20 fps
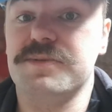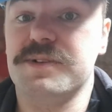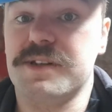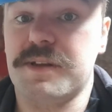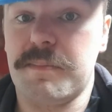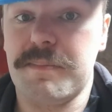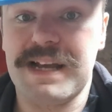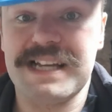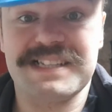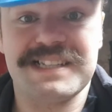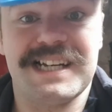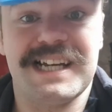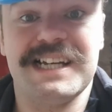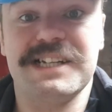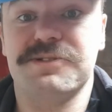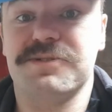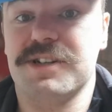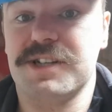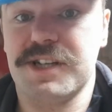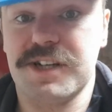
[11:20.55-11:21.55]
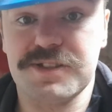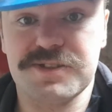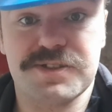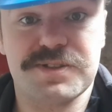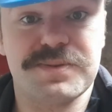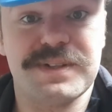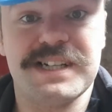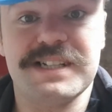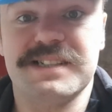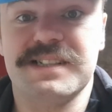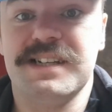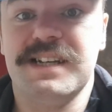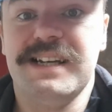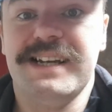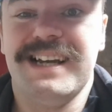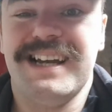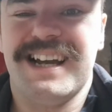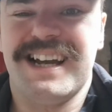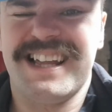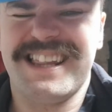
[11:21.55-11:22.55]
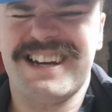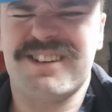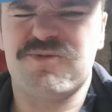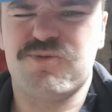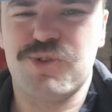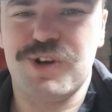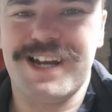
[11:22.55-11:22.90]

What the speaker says: We've got the mezzanines, we've got the en-suites, and that